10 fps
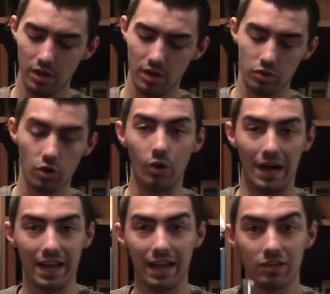so
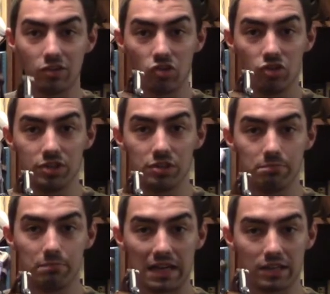I had to stitch
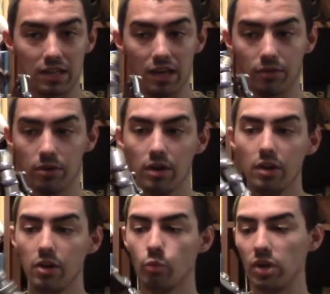it back together,
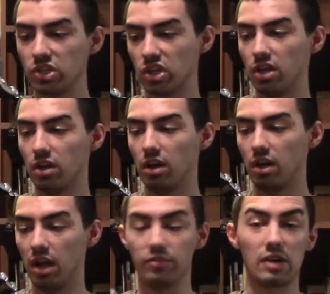which
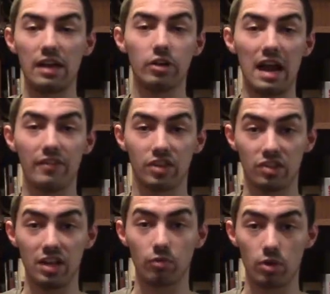I'd rather have this
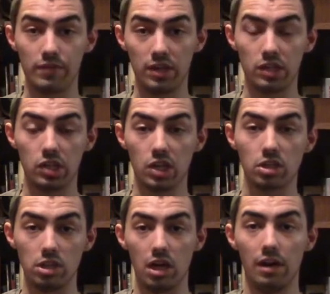thing riveted to the
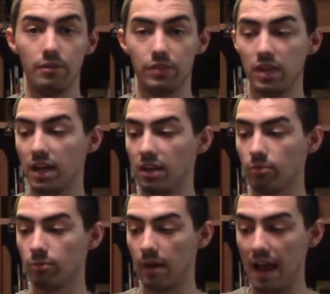glove than I
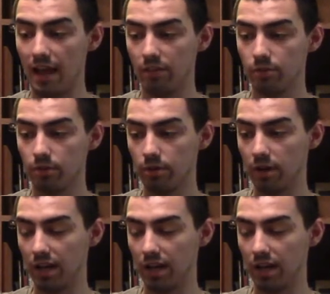rather,